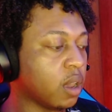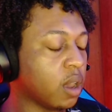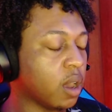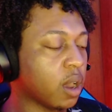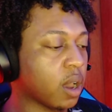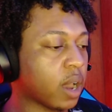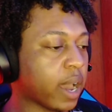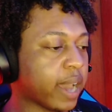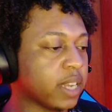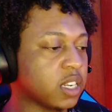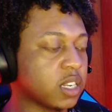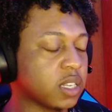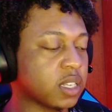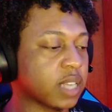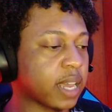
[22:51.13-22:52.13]
I
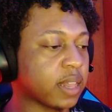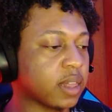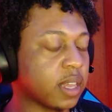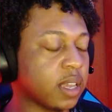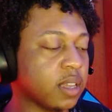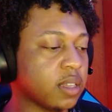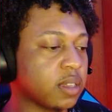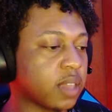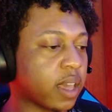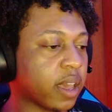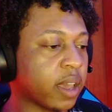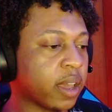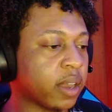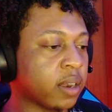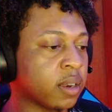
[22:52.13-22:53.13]
think
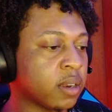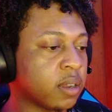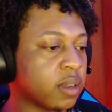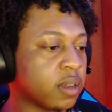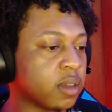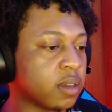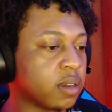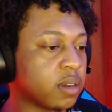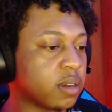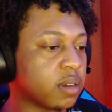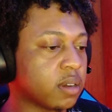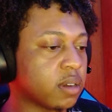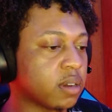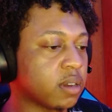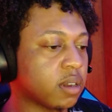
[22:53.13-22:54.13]
that
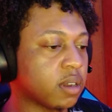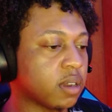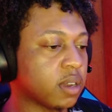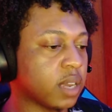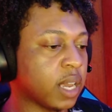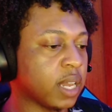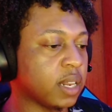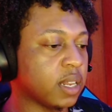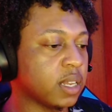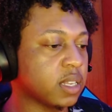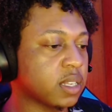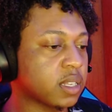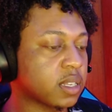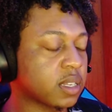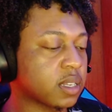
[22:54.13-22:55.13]
in
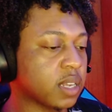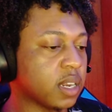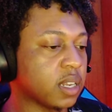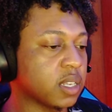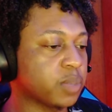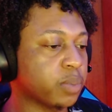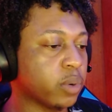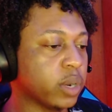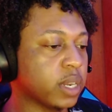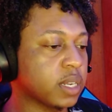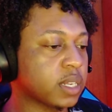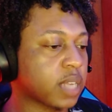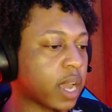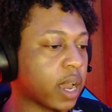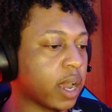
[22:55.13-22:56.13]
this point in
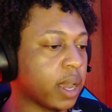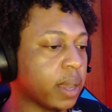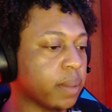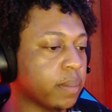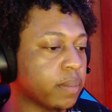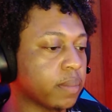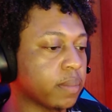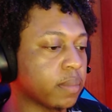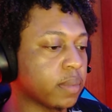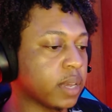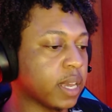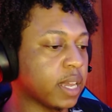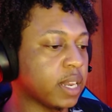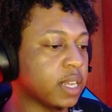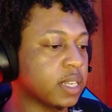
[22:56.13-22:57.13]
time,
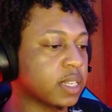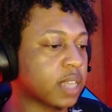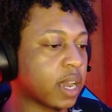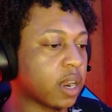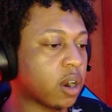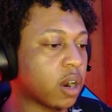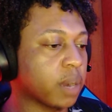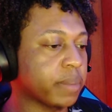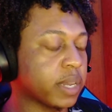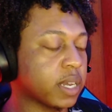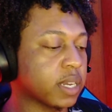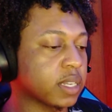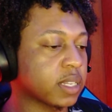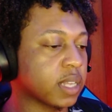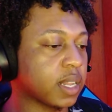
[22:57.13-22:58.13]
it is kind of hard,
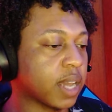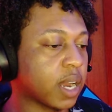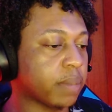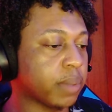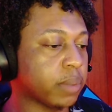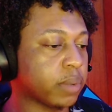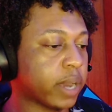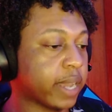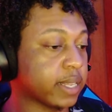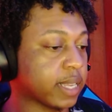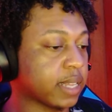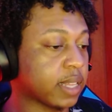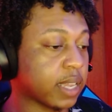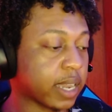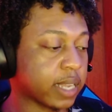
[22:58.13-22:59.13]
because a lot of people, as I
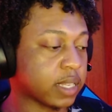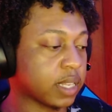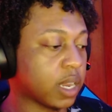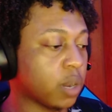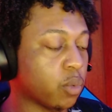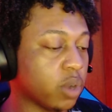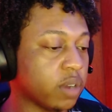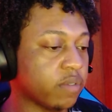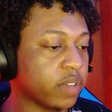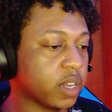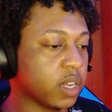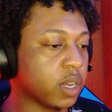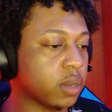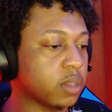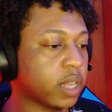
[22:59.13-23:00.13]
think I said in one
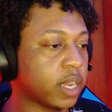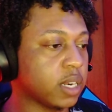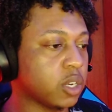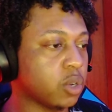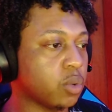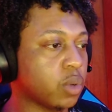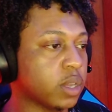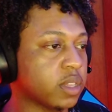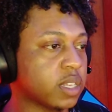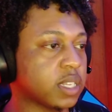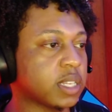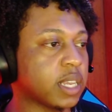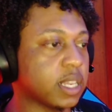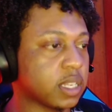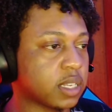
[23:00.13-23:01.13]
video, they do want this
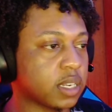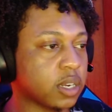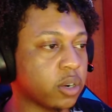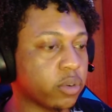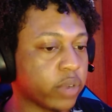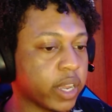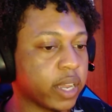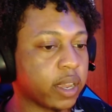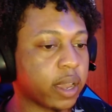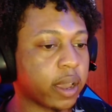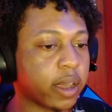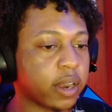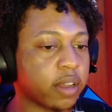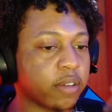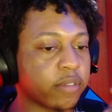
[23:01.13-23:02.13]
insta grit
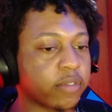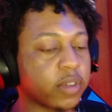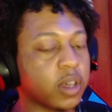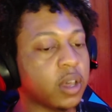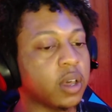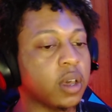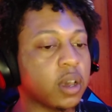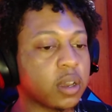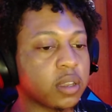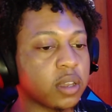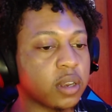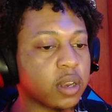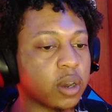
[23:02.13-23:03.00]
kind of, you know,